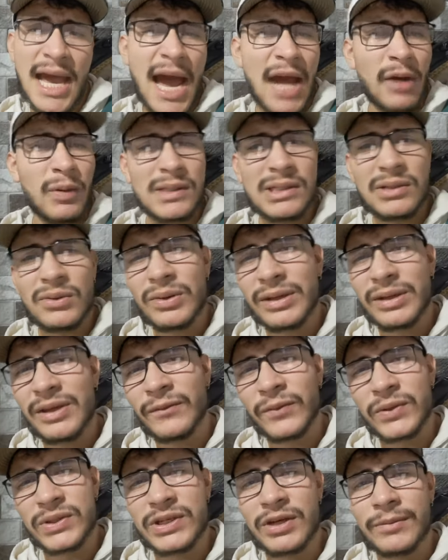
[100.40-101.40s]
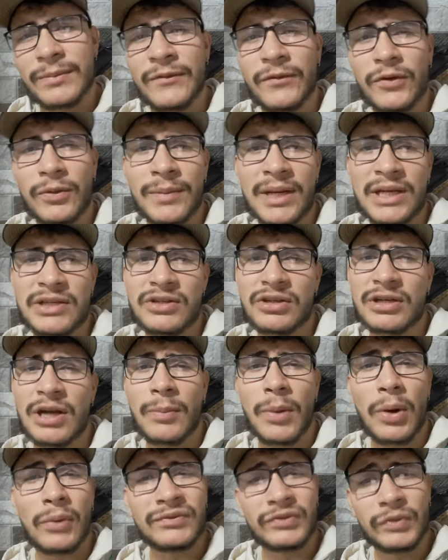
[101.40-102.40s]
I was looking for some information
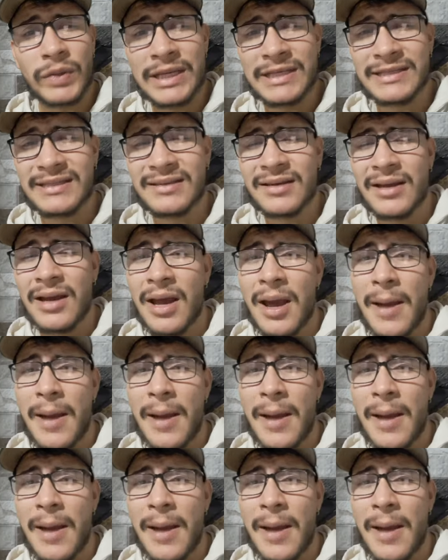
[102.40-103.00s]
about dreams,